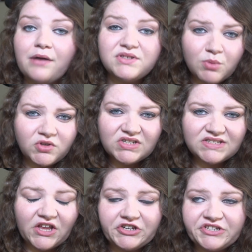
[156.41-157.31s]
I was most
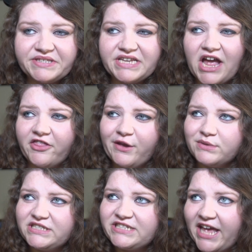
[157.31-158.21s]
excited to see how they
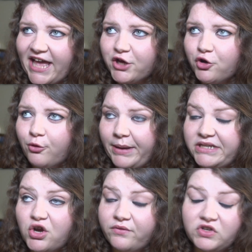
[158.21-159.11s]
would tackle
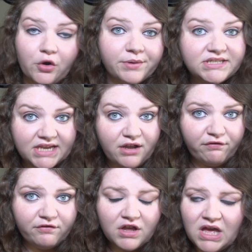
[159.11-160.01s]
Beethoven going
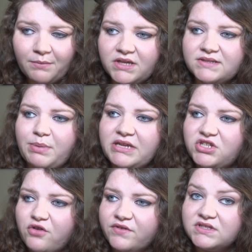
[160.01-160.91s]
deaf, because
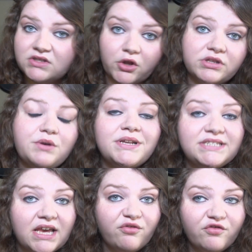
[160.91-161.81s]
Beethoven slowly went
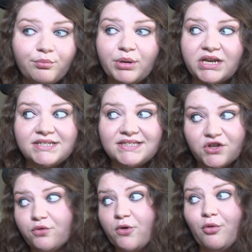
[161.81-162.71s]
deaf, but he
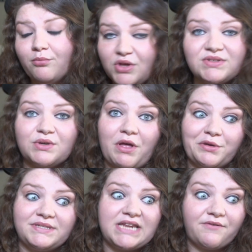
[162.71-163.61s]
still wrote music while
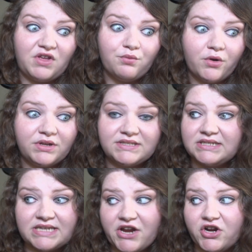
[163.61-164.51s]
he was deaf. He wrote his
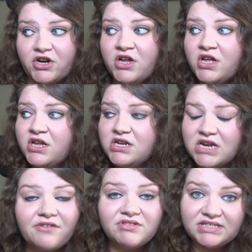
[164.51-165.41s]
entire
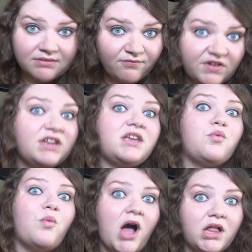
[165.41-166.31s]
9th Symphony
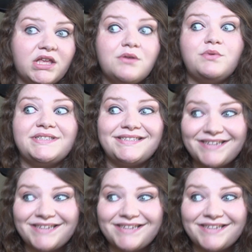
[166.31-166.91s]
while he was